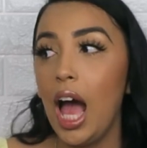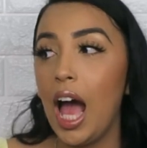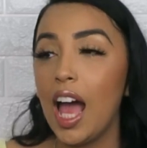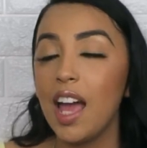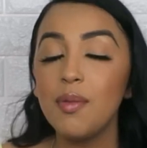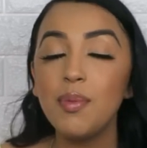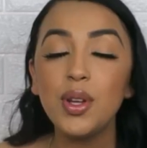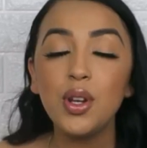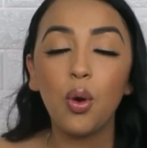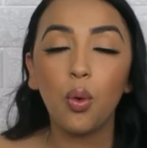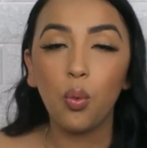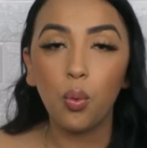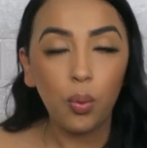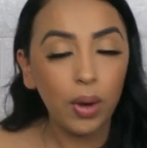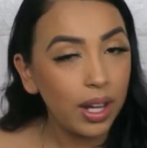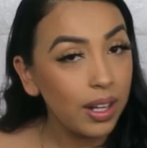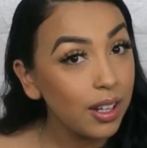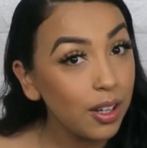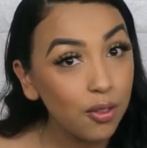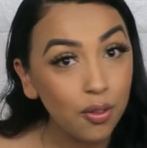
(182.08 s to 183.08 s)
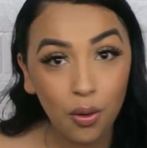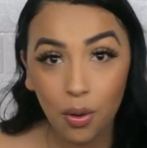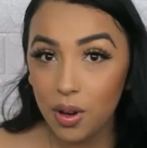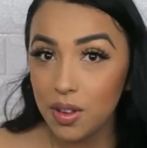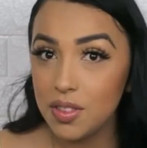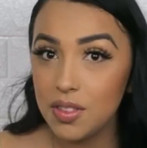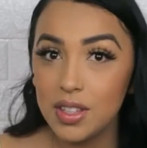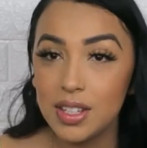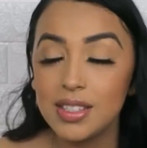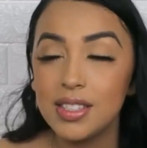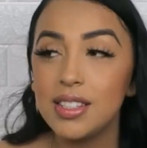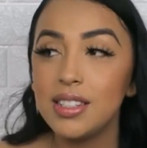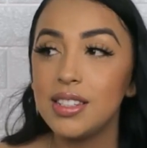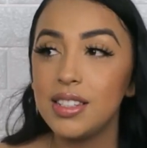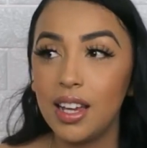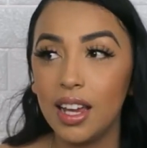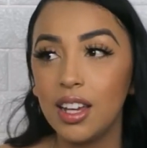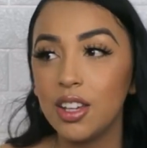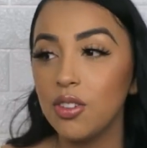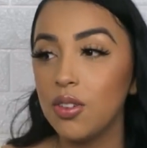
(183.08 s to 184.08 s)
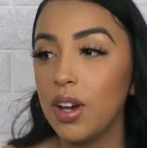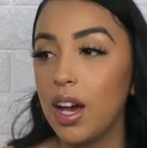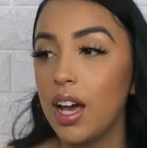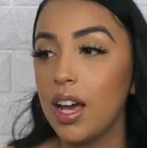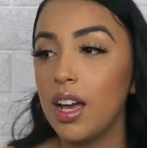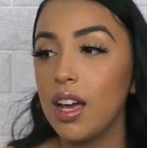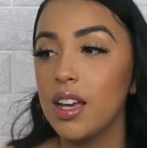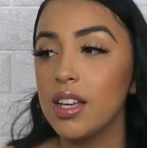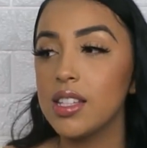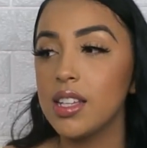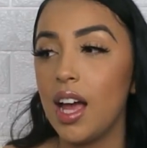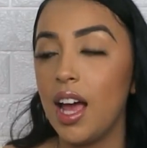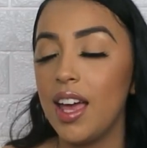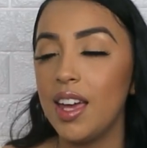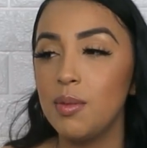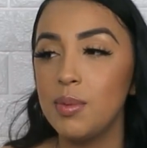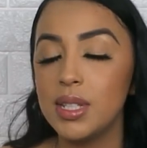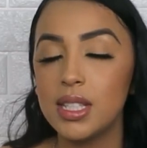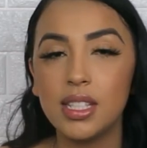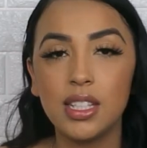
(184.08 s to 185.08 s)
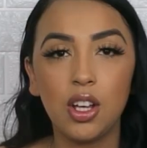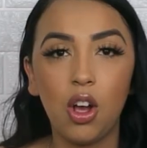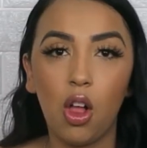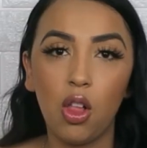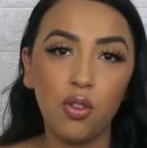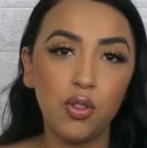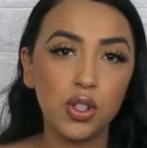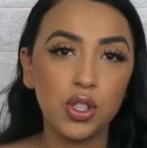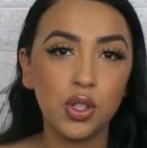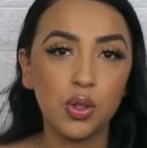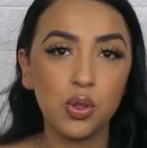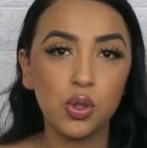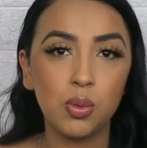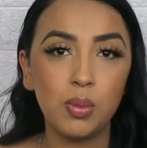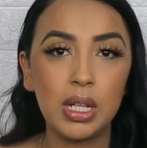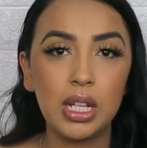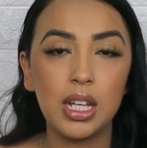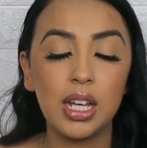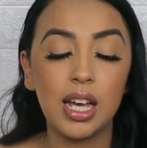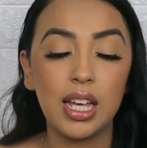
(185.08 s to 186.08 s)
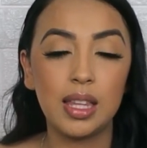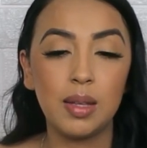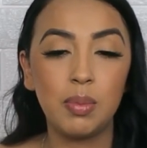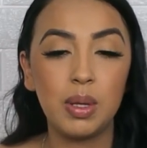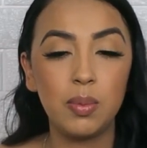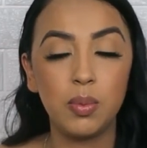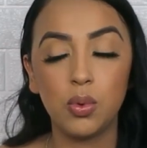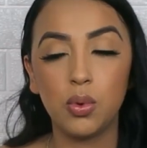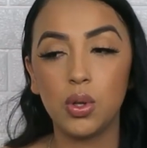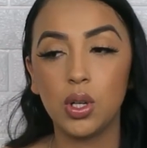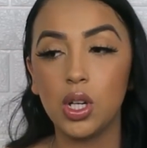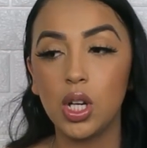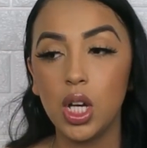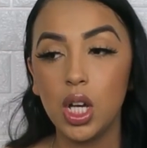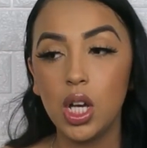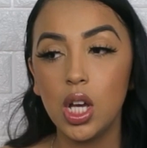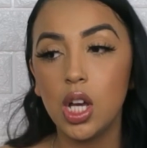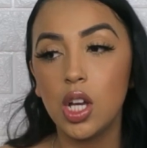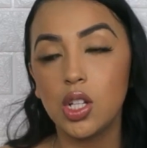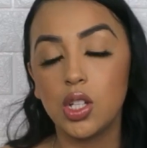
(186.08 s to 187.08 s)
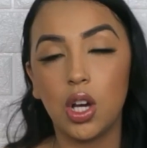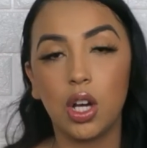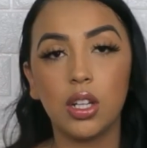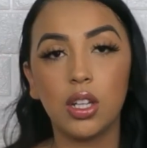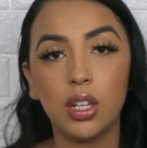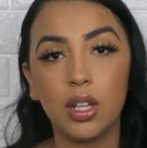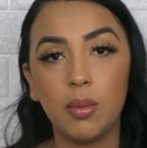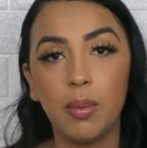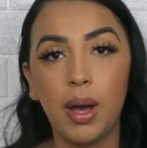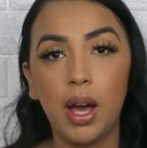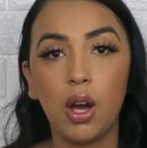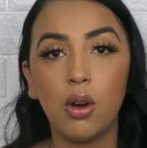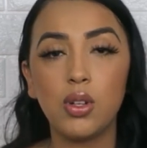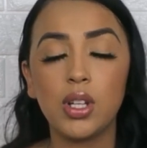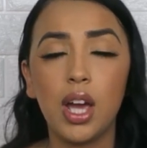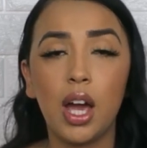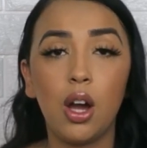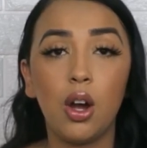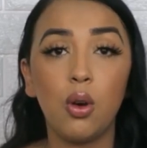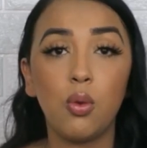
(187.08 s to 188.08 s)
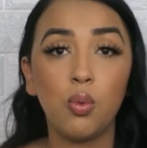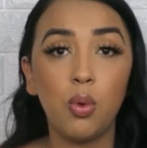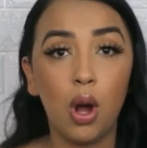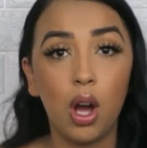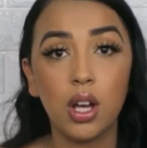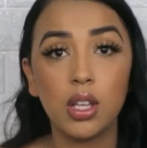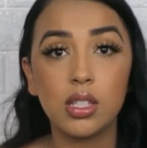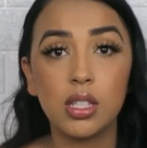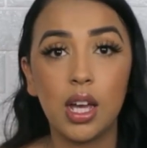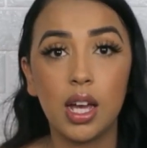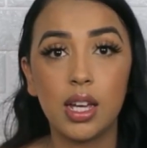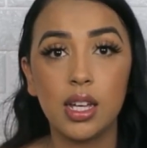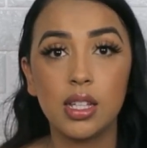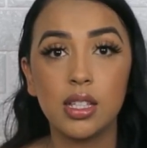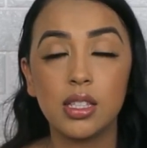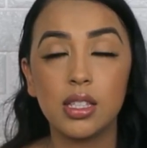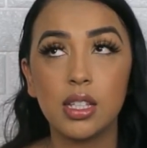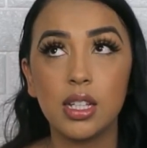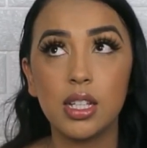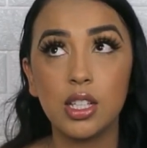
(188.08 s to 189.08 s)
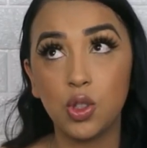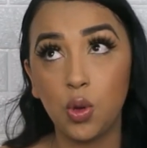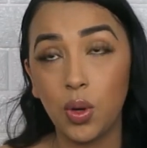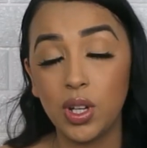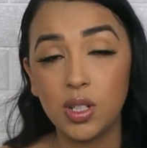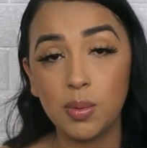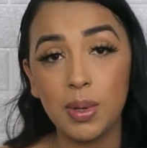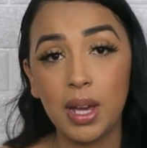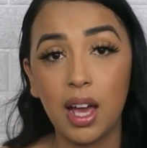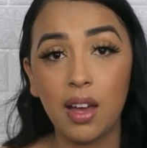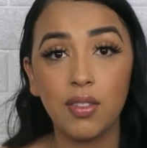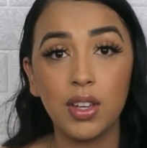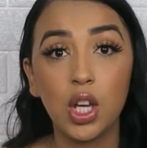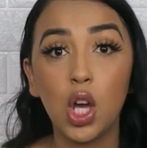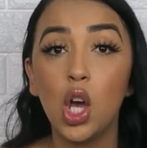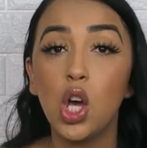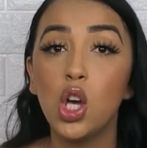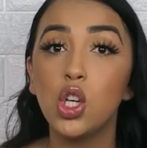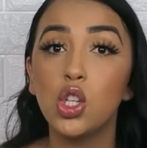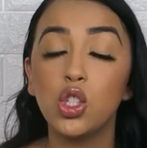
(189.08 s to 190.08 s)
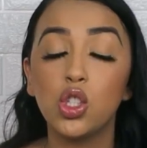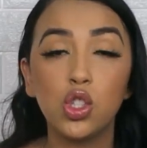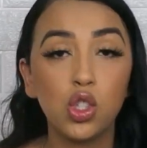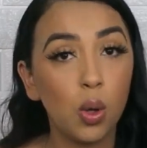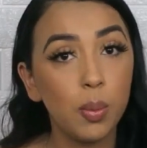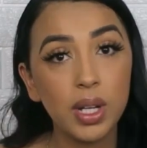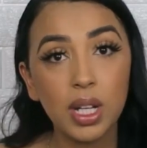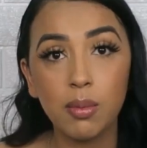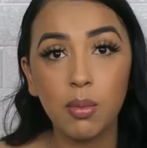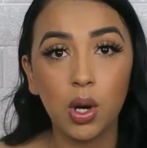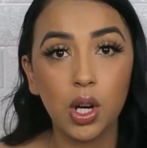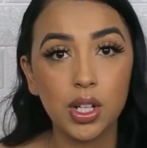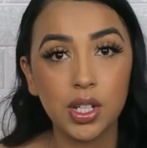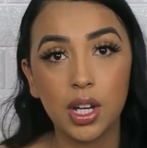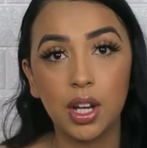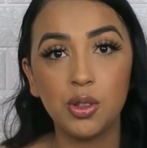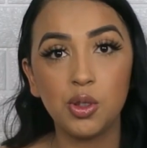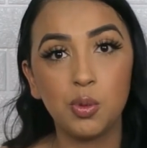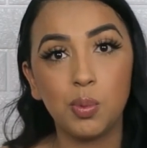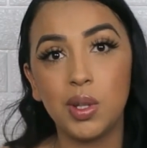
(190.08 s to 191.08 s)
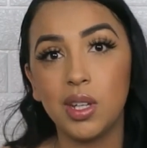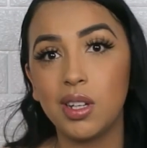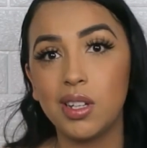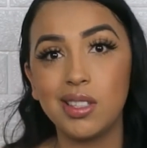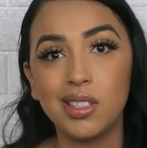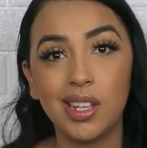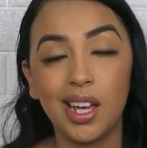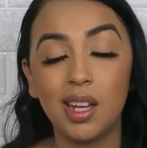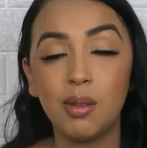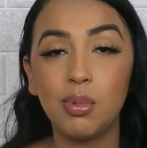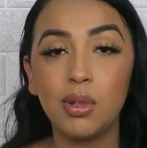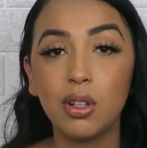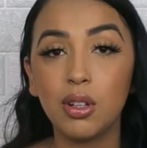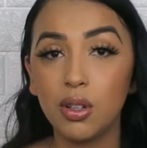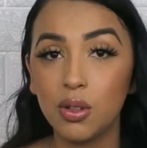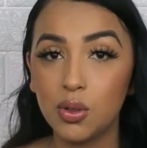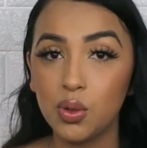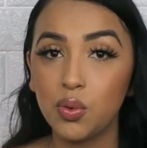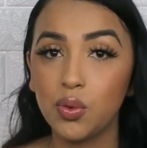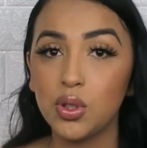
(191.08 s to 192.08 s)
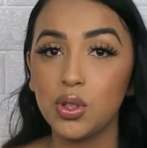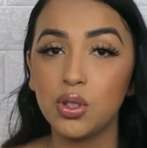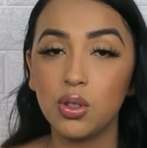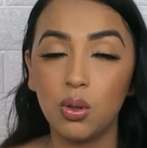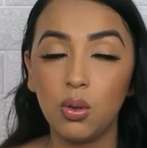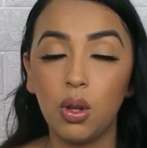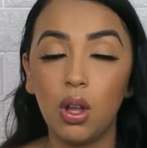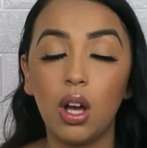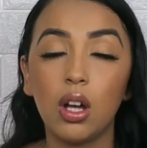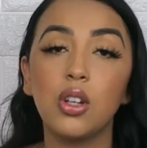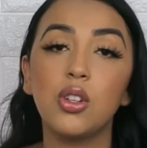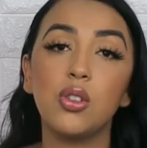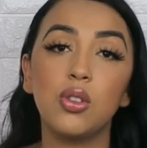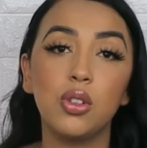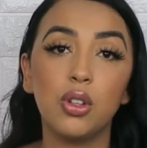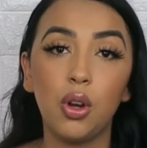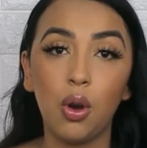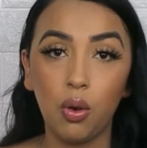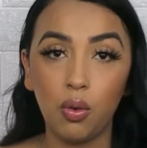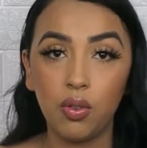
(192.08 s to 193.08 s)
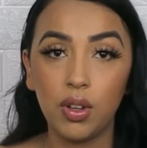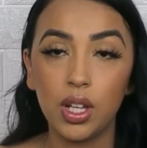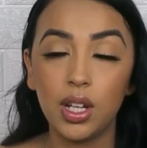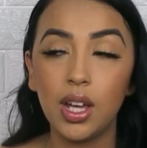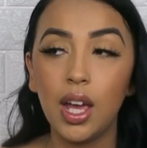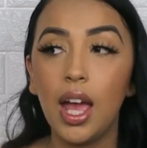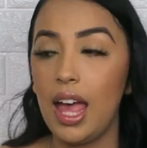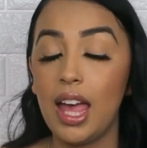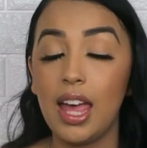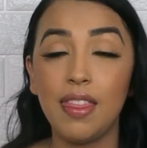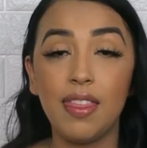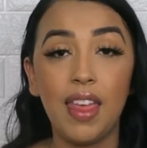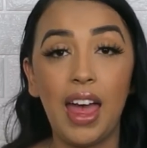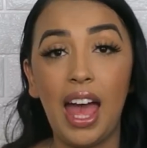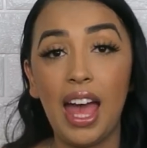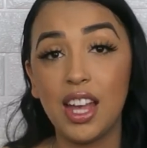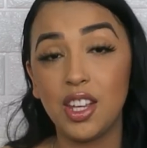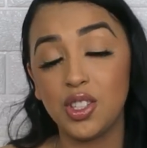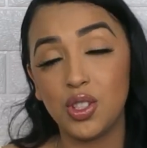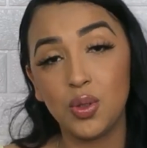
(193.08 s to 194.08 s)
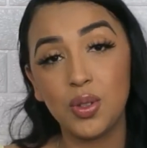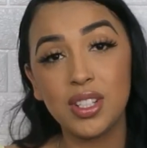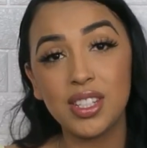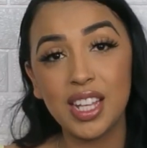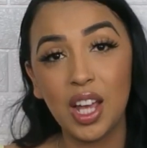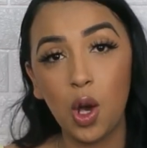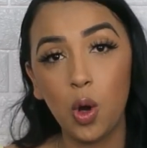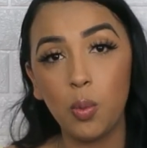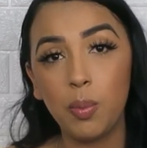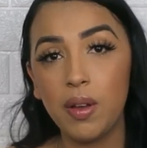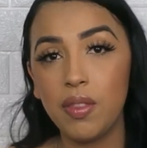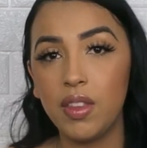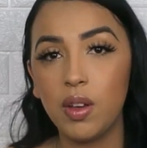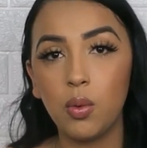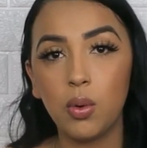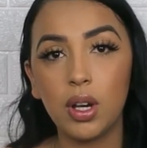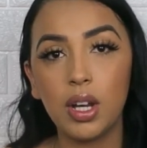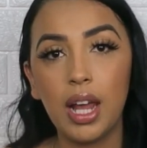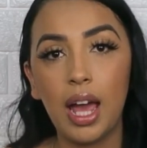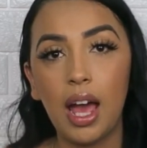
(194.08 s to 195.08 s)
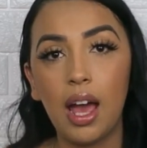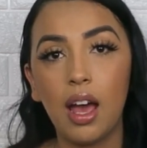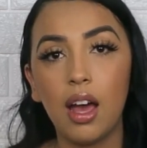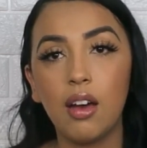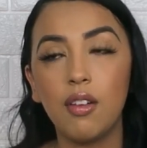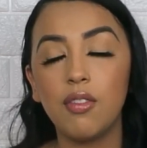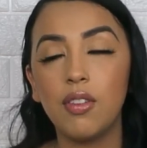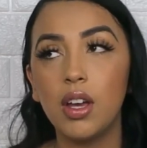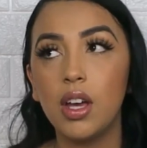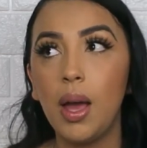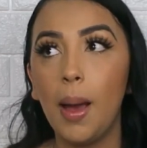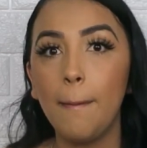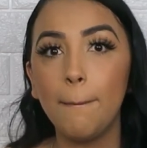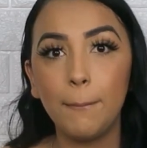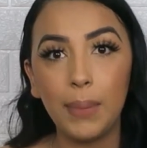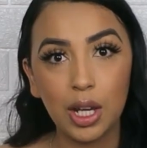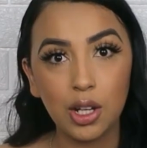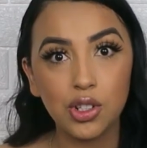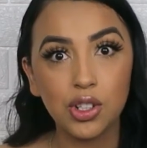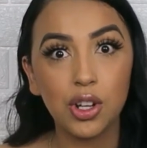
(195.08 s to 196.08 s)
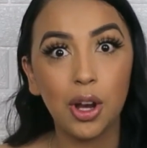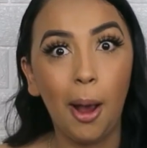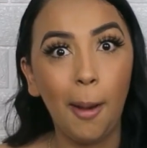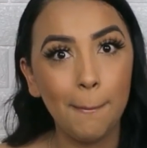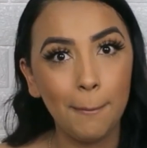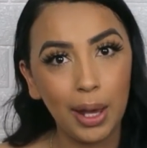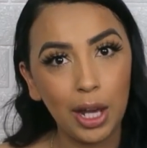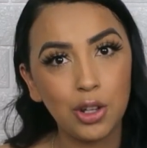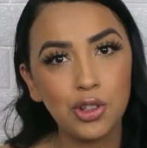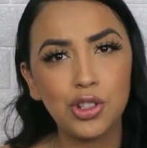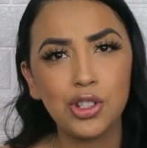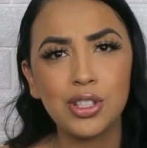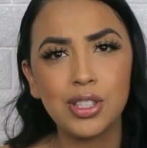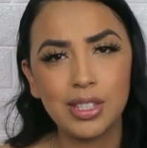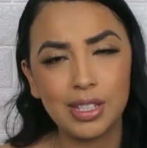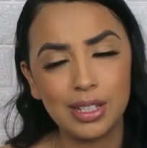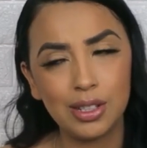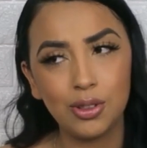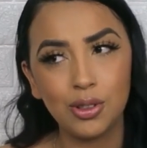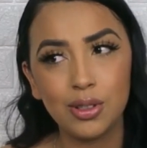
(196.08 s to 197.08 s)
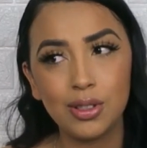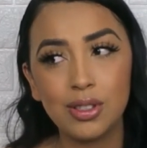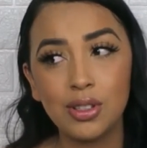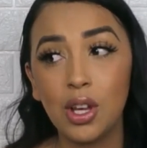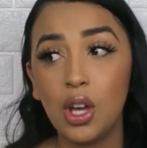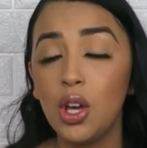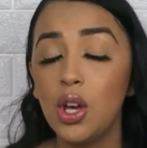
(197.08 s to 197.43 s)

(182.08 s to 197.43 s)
I've been waiting for this day, you guys. I had been seeing all over social media that people were talking about how Ross has is going to be having so many markdowns because they have been closed for so long due to COVID, and that as soon as they opened they were going to have major major steals.